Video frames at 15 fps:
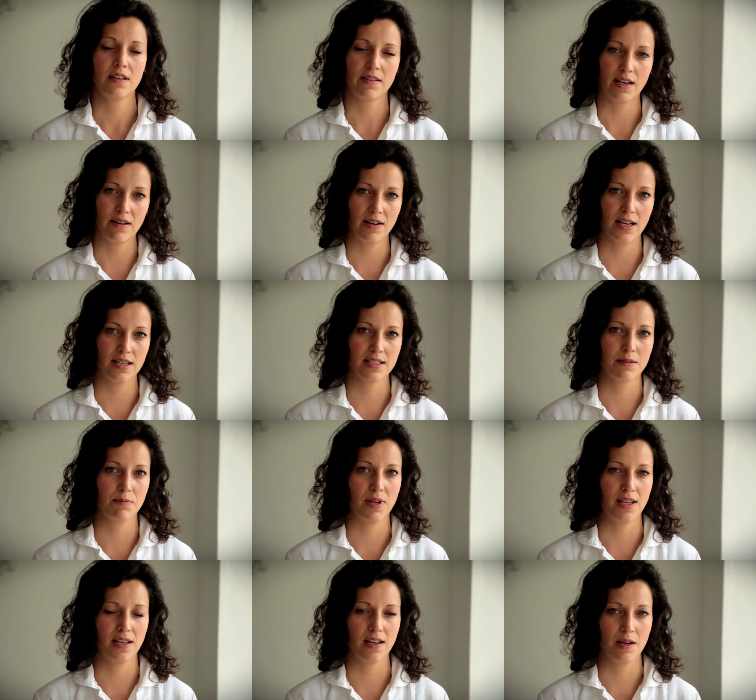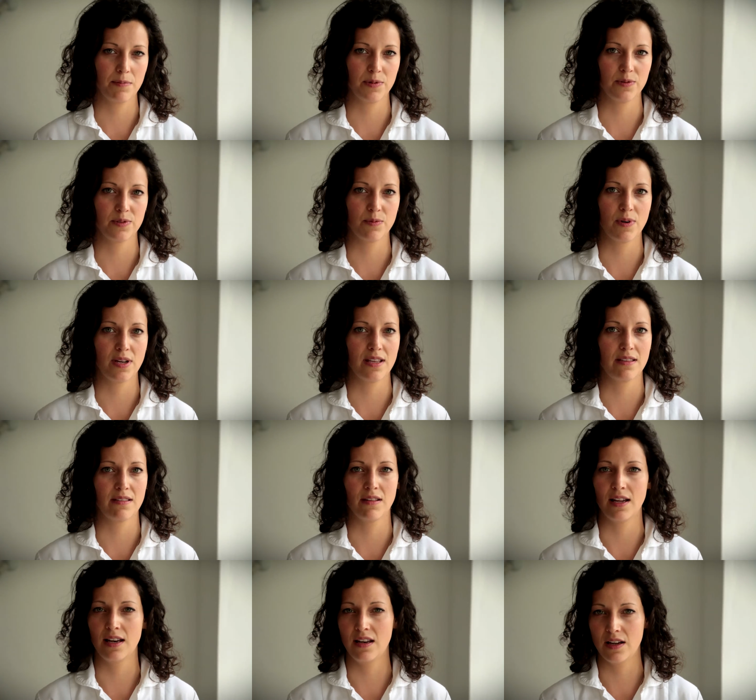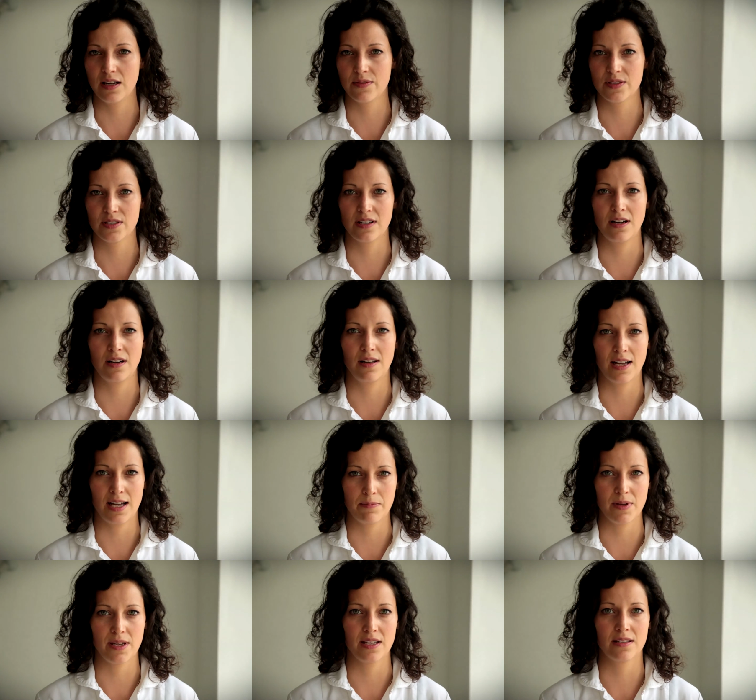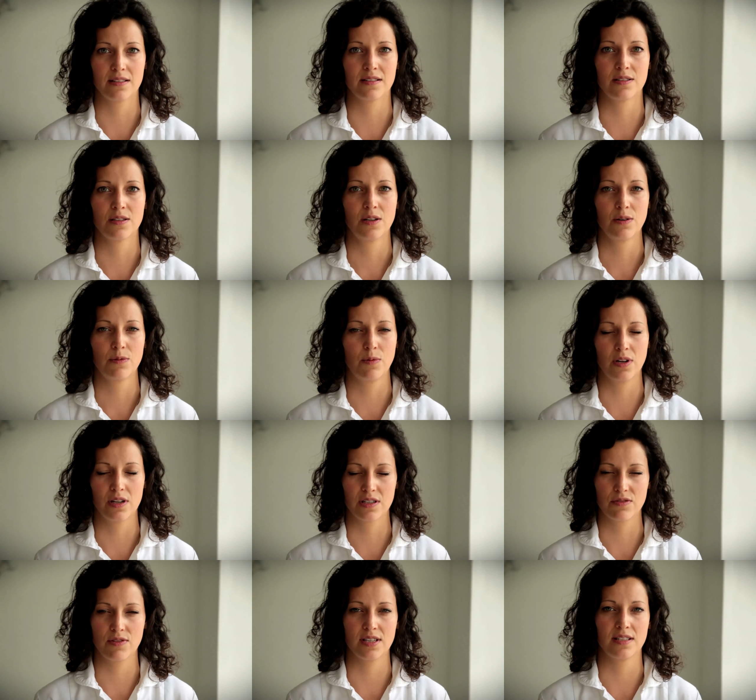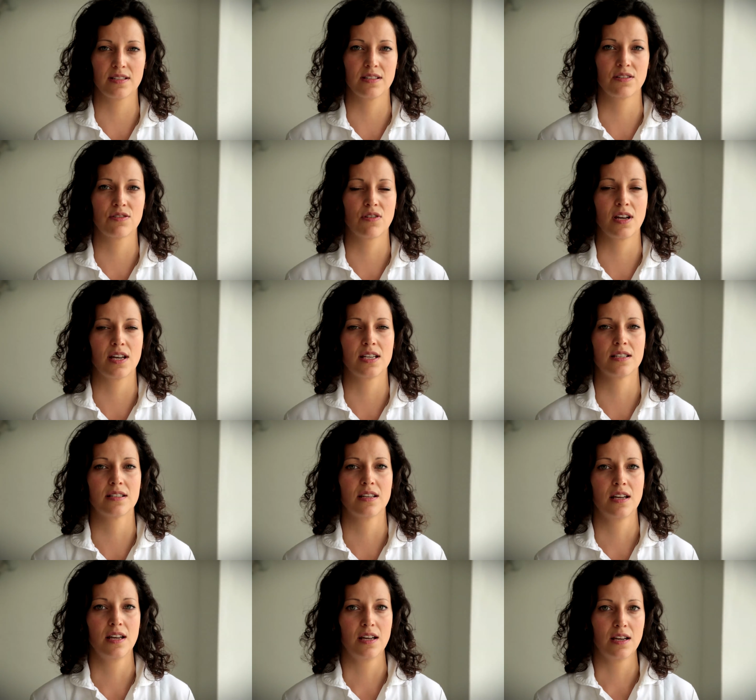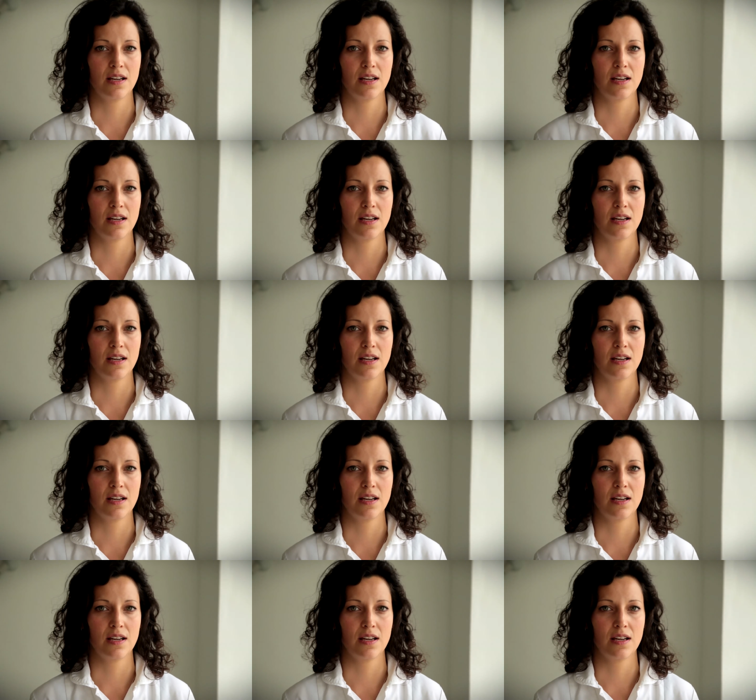their anatomy coupled with their lifestyle, habits, work stress and strains,